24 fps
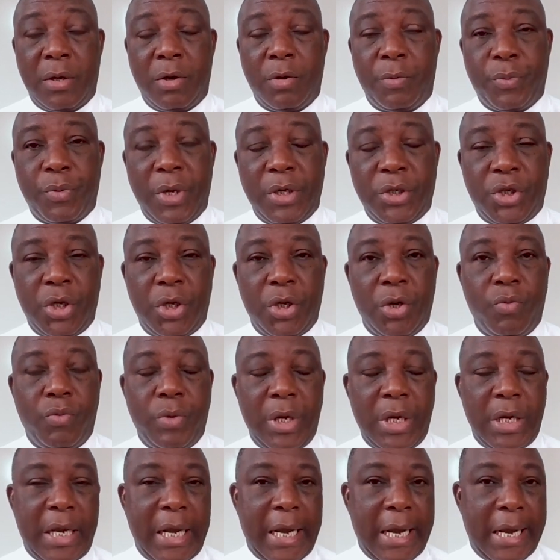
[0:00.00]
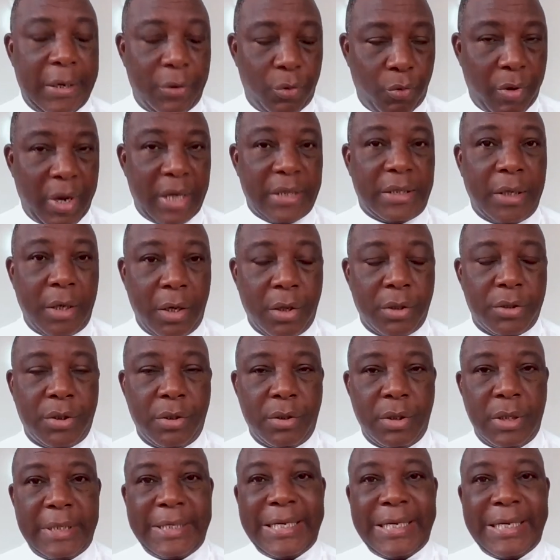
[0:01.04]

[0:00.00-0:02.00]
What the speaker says: Hope you enjoy your weekend. Quite a lot on the